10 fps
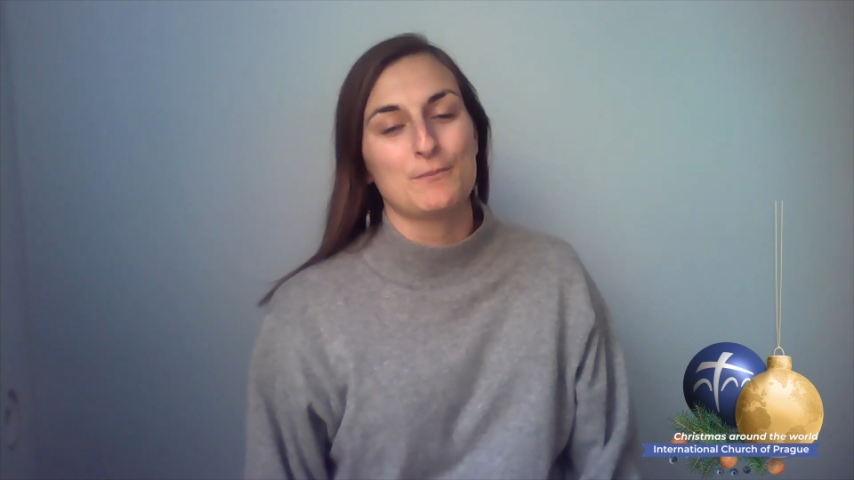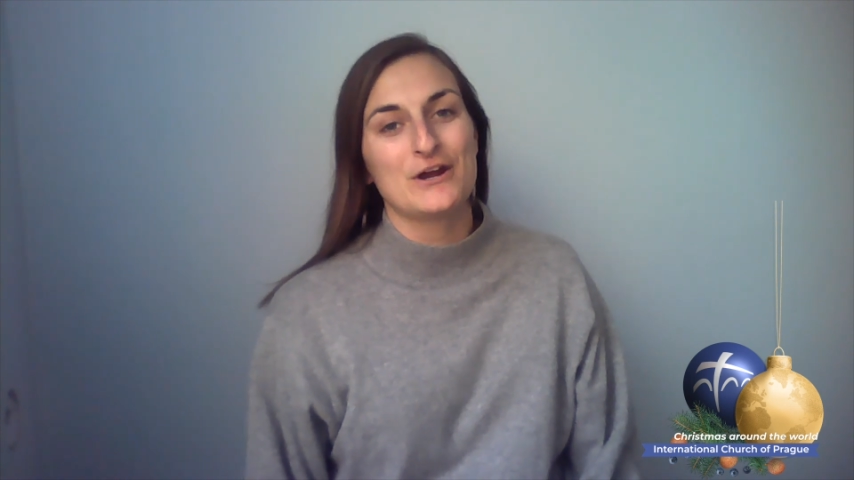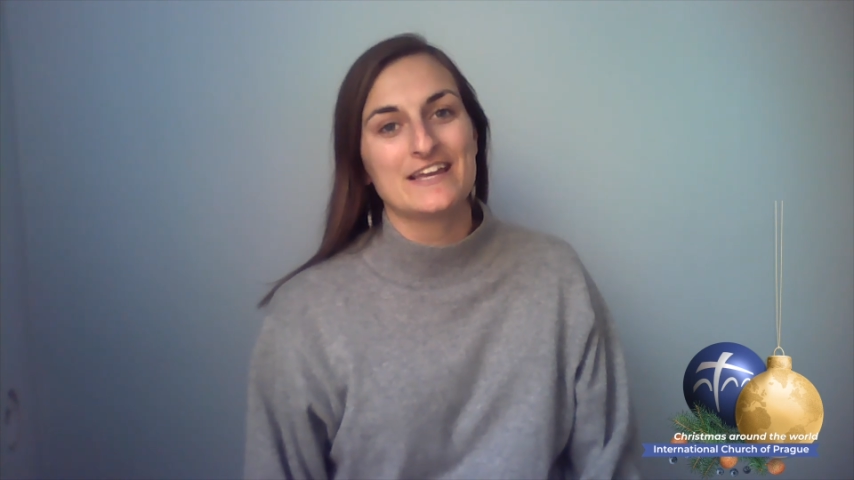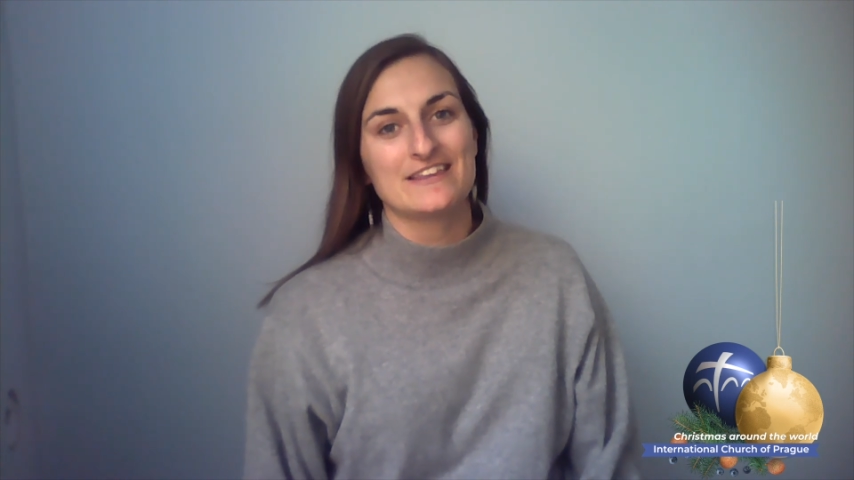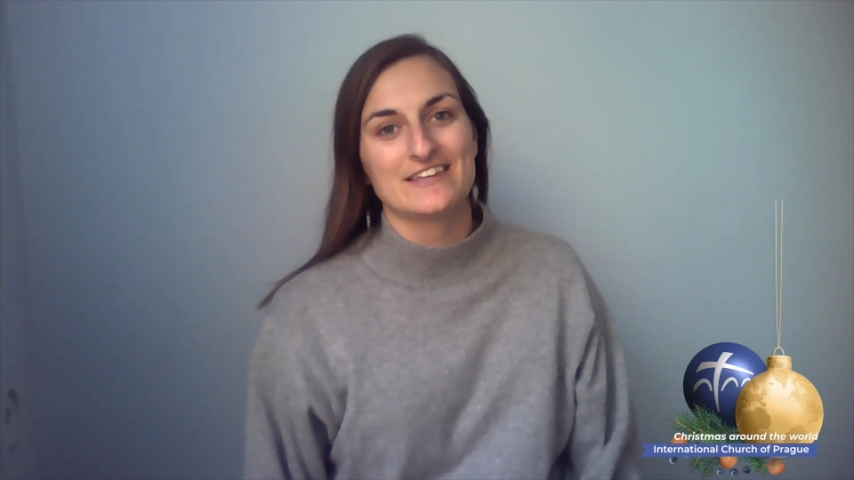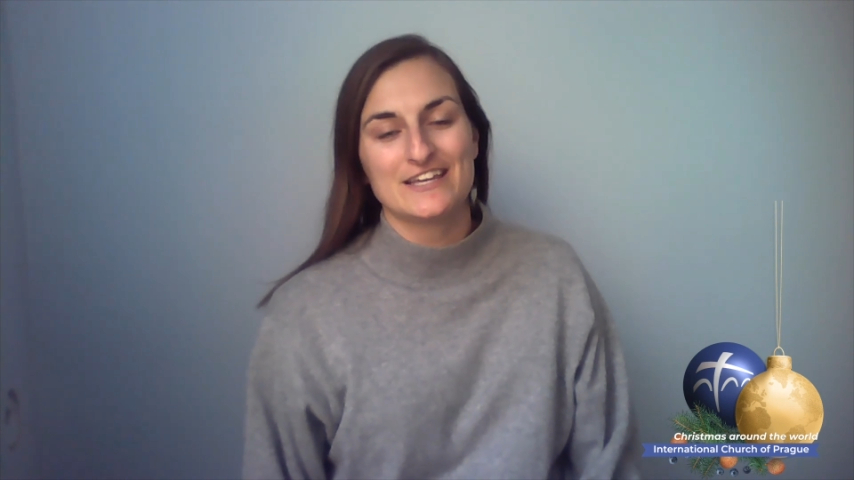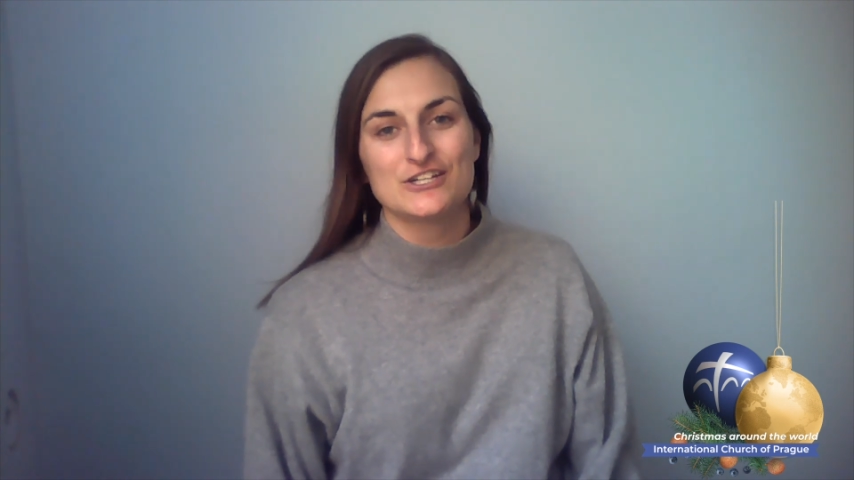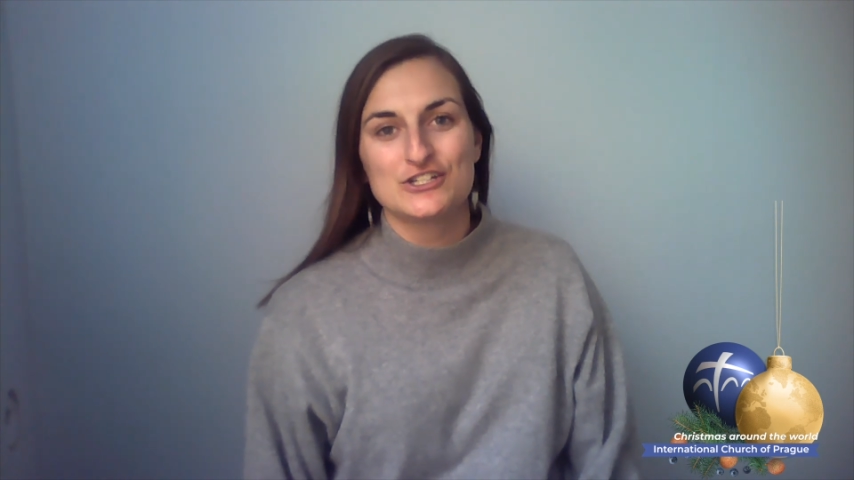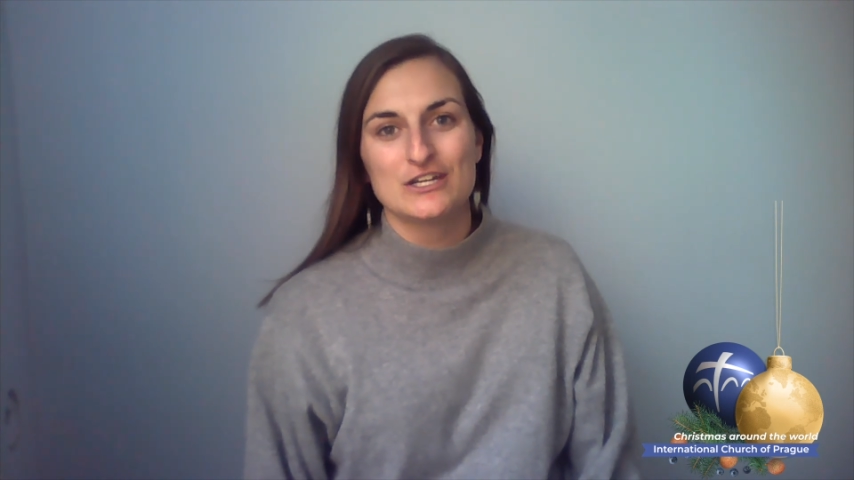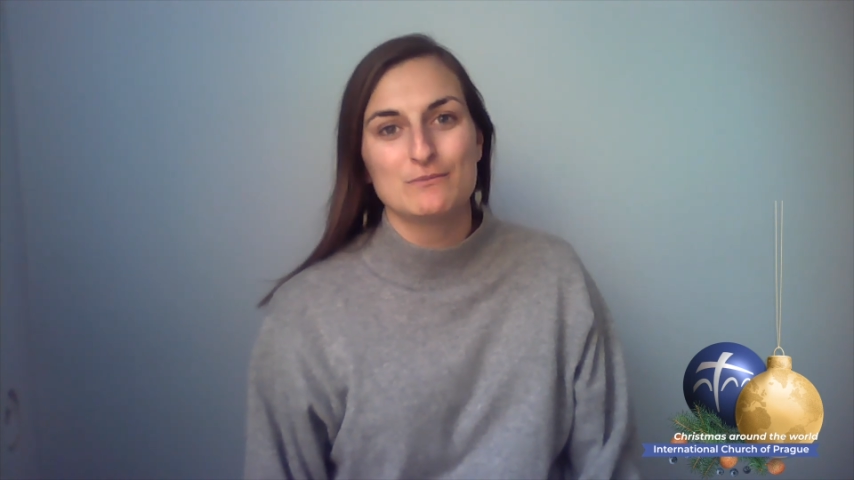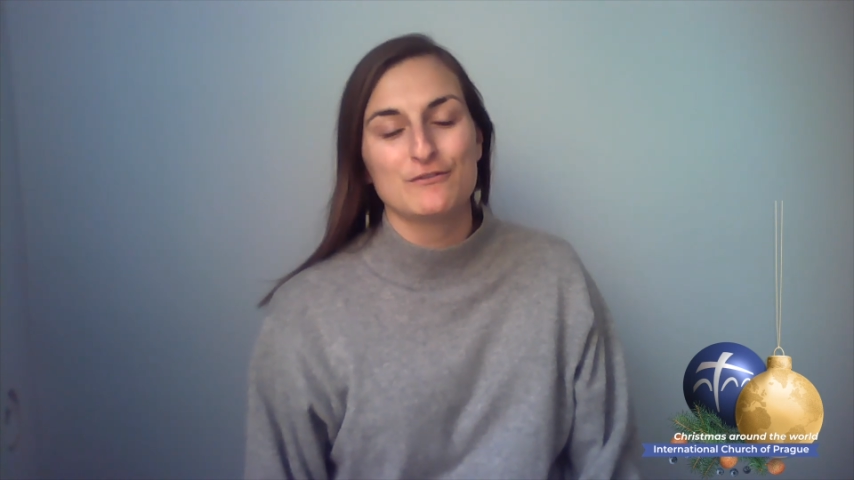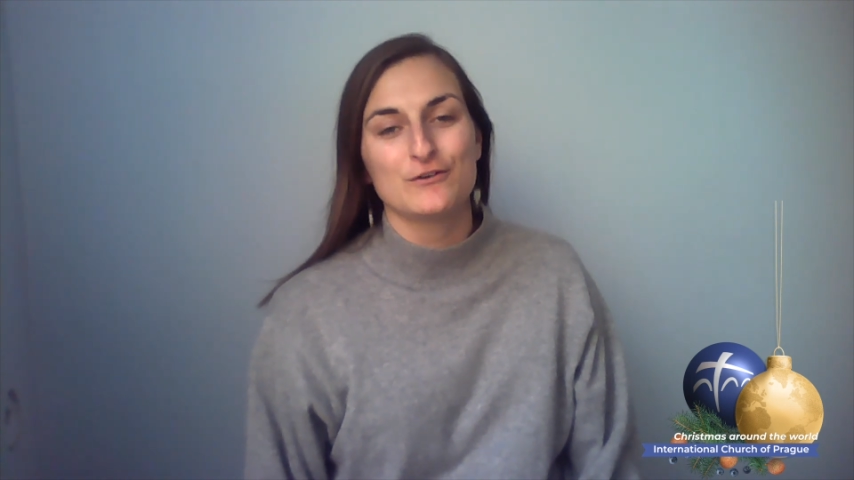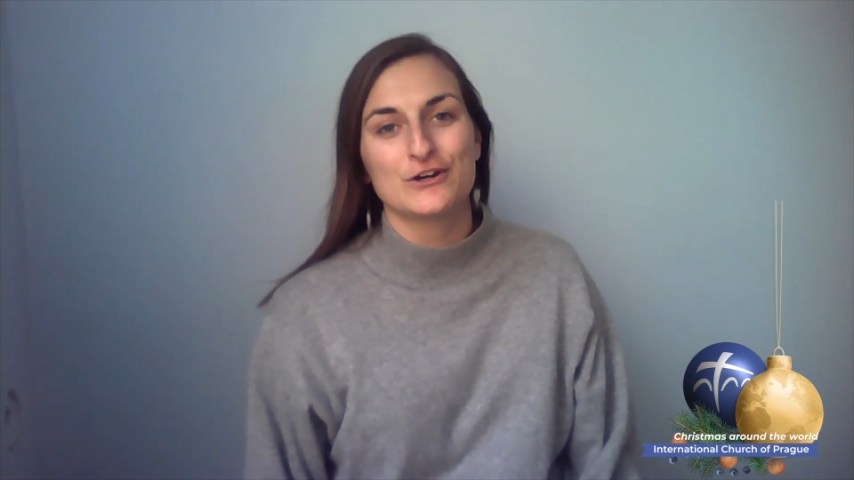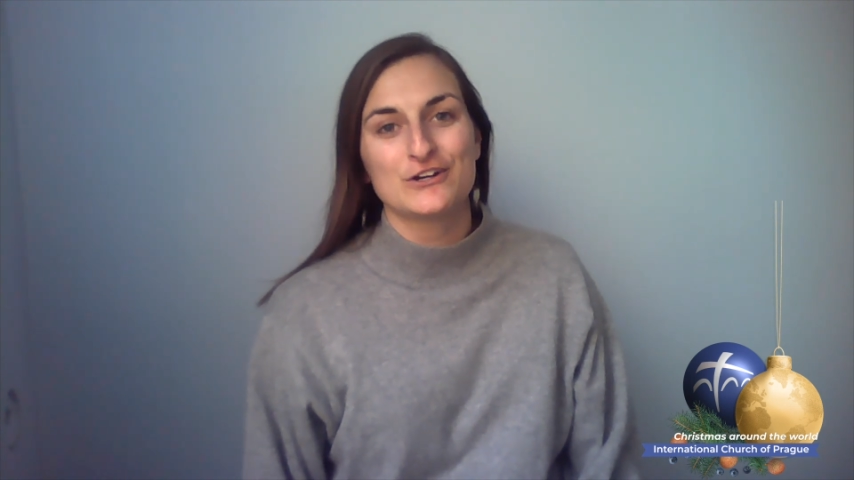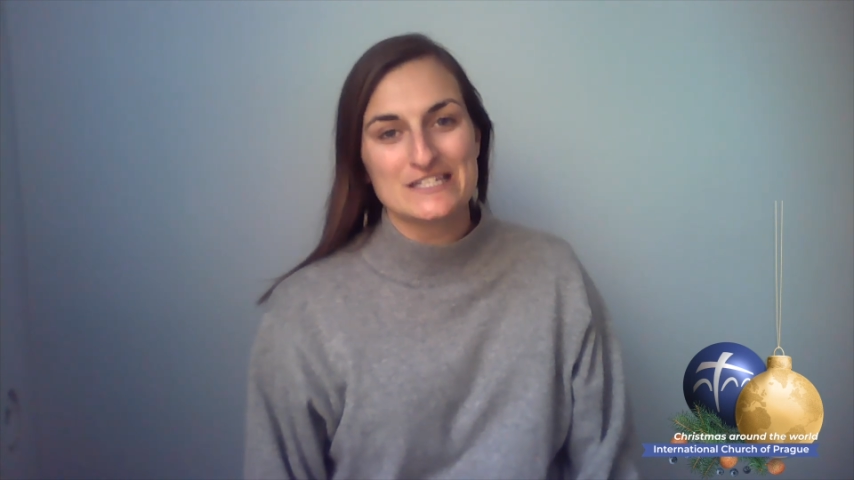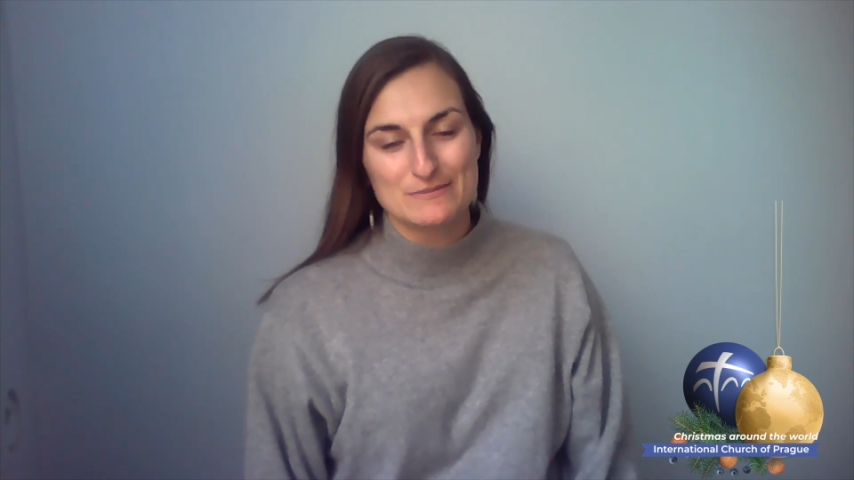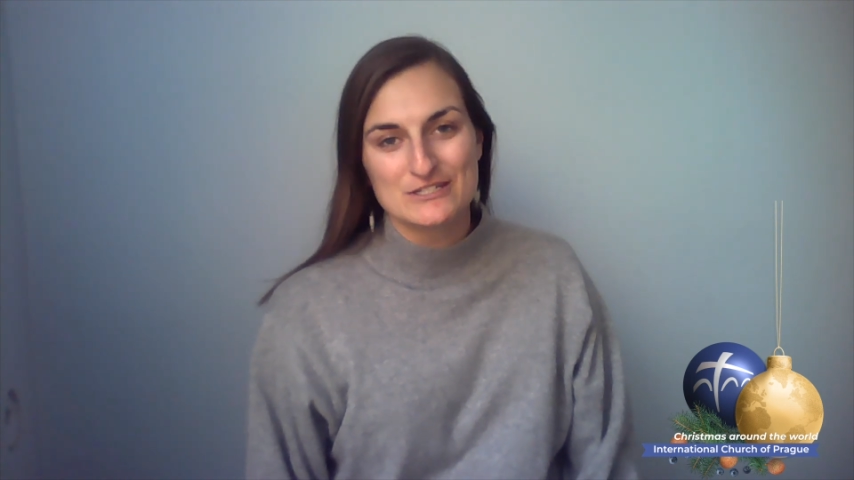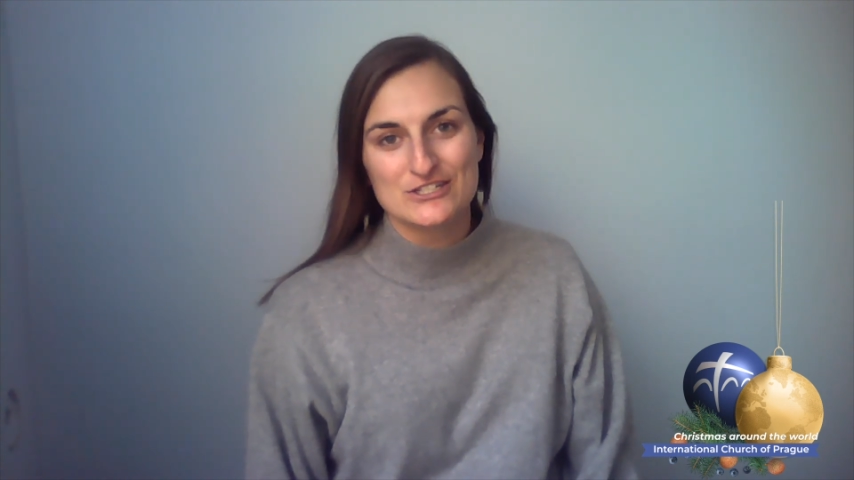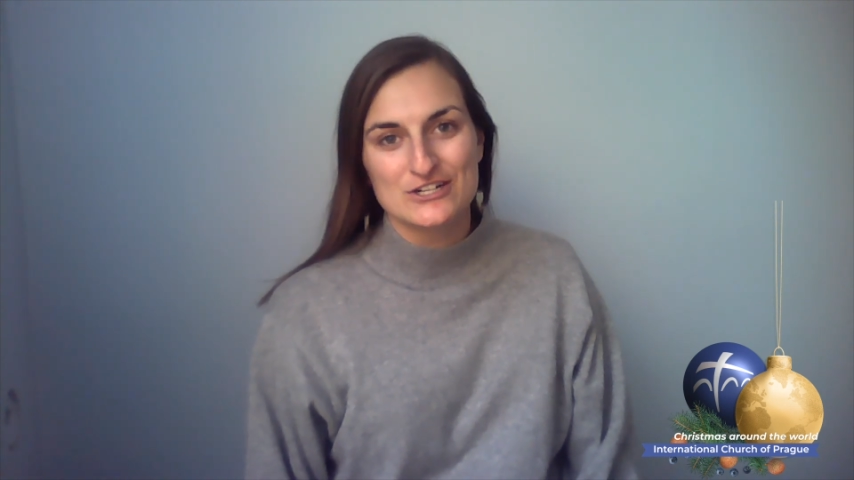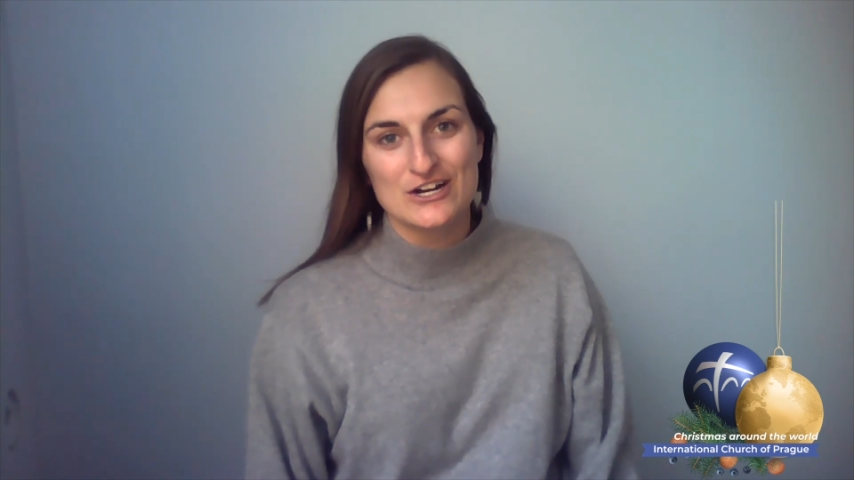break in the kitchen before Christmas
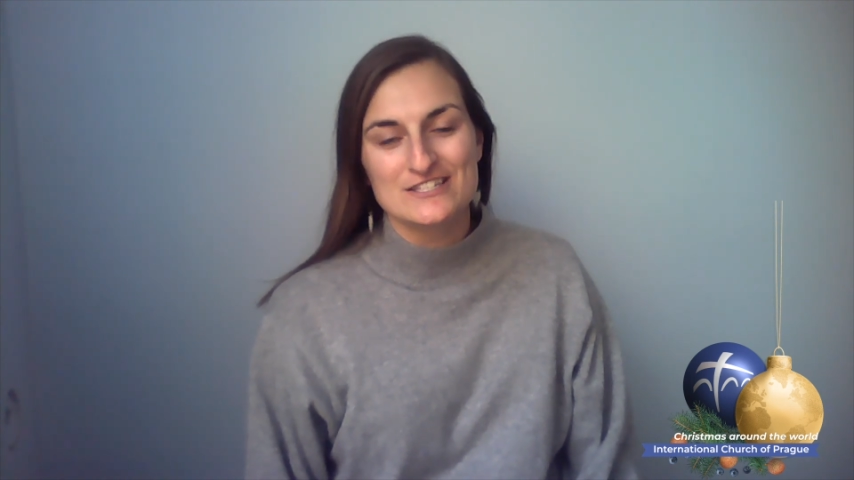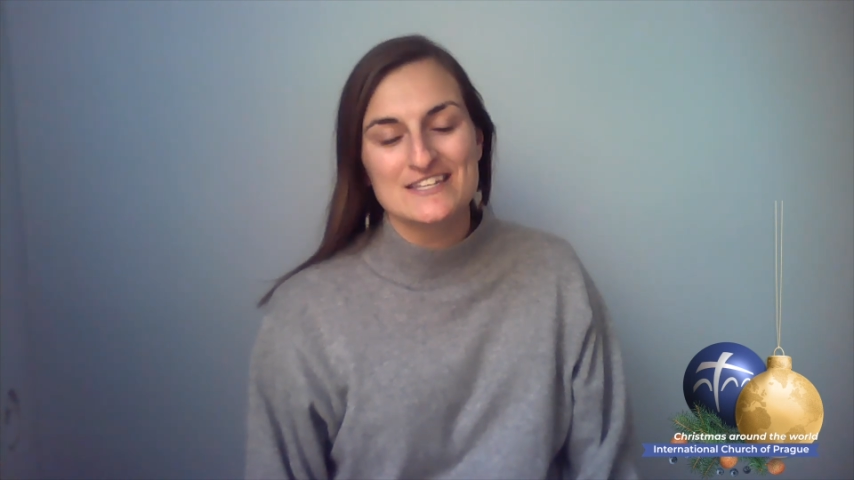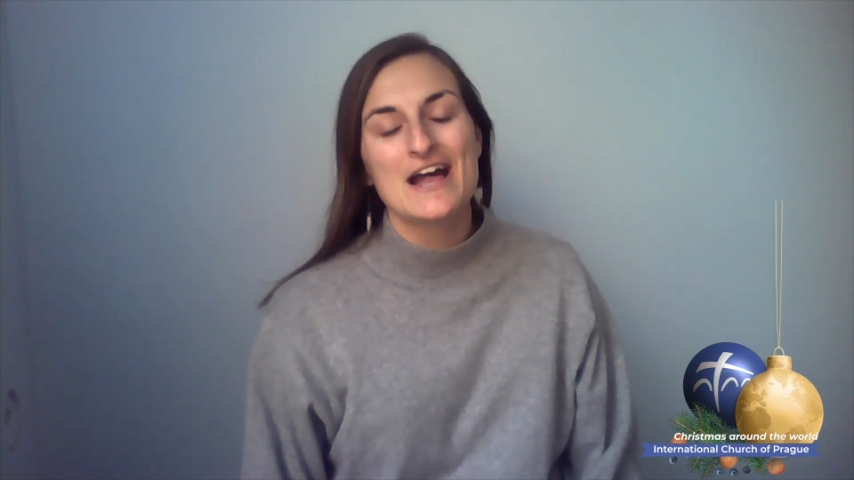starts,